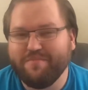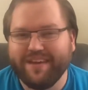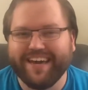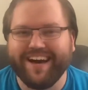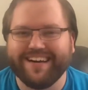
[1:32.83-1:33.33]

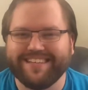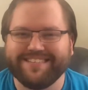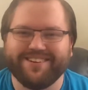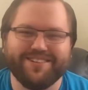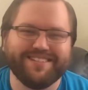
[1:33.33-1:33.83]
because
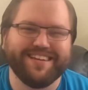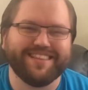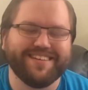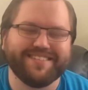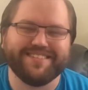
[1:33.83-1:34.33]
the early teen
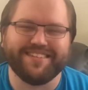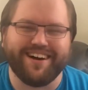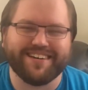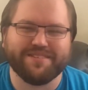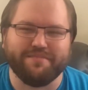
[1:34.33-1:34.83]
lesson
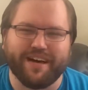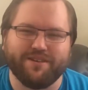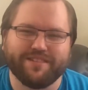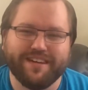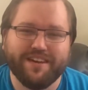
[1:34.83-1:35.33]
talks
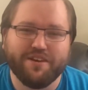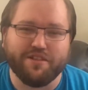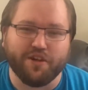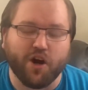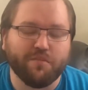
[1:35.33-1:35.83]
about
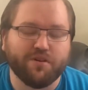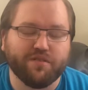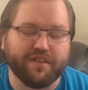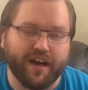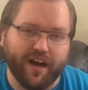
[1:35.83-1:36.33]
the armor
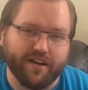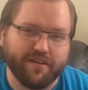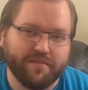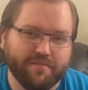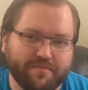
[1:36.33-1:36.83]
of God.
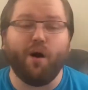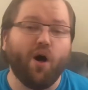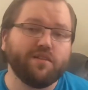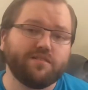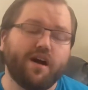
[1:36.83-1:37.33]

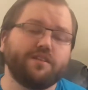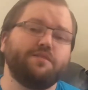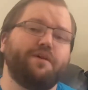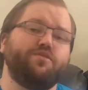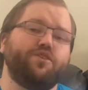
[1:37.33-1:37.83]
Paul talks
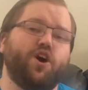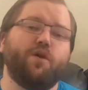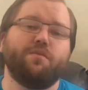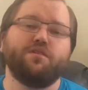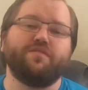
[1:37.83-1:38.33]
about the
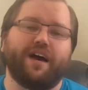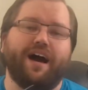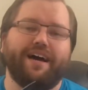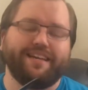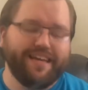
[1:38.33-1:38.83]
armor of
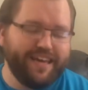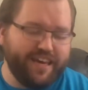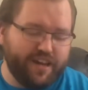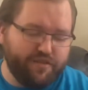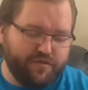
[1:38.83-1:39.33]
God
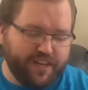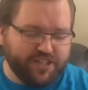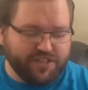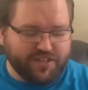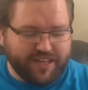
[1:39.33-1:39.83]
in
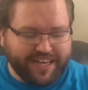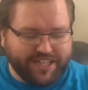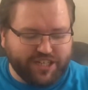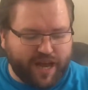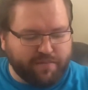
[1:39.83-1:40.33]
Ephesians
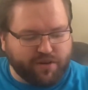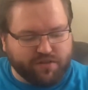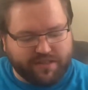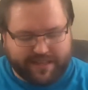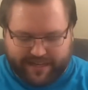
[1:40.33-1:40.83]
chapter
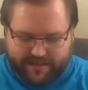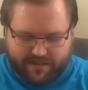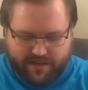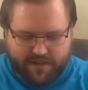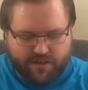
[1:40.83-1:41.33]

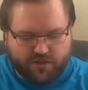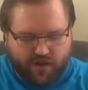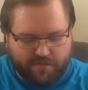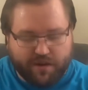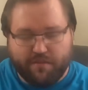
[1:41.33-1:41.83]
6. So
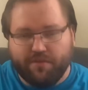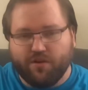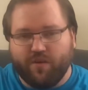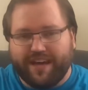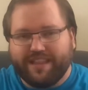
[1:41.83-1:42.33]
I'm going to put
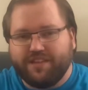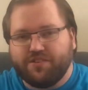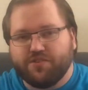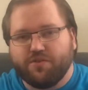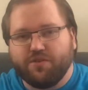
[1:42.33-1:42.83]
away this
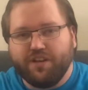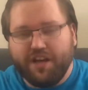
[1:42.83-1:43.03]
sword